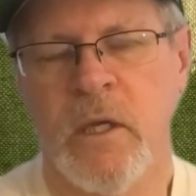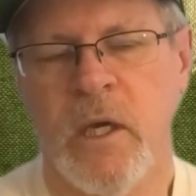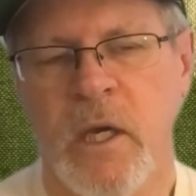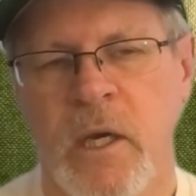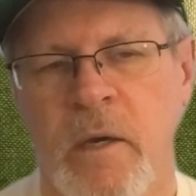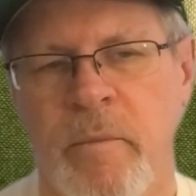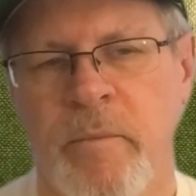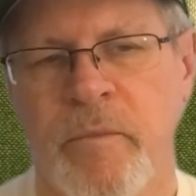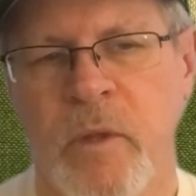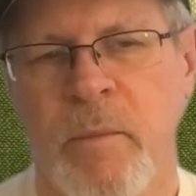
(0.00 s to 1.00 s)

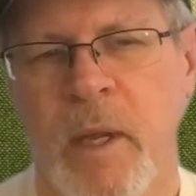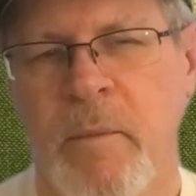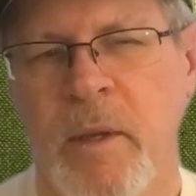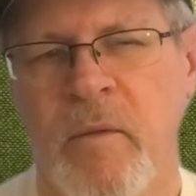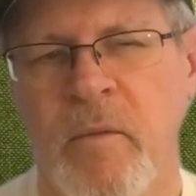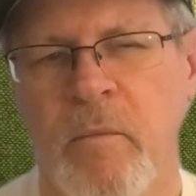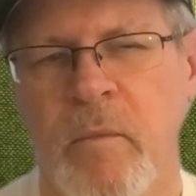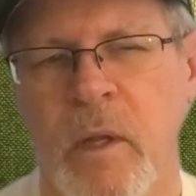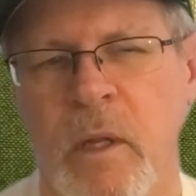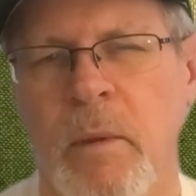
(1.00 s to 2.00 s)
There may have been
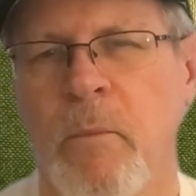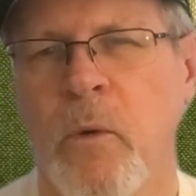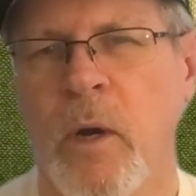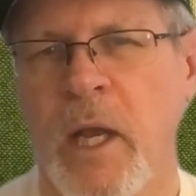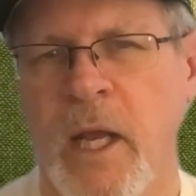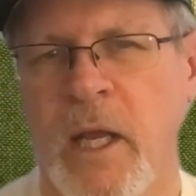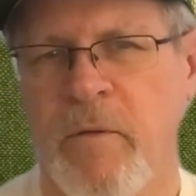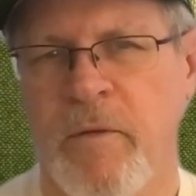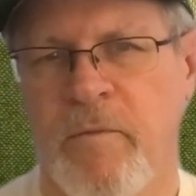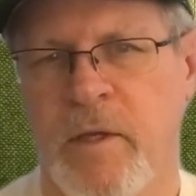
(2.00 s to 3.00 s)
a little bit more than that in the
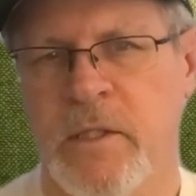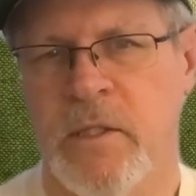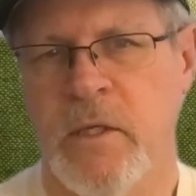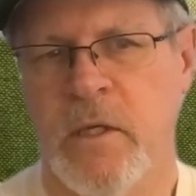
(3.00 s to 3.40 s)
50s,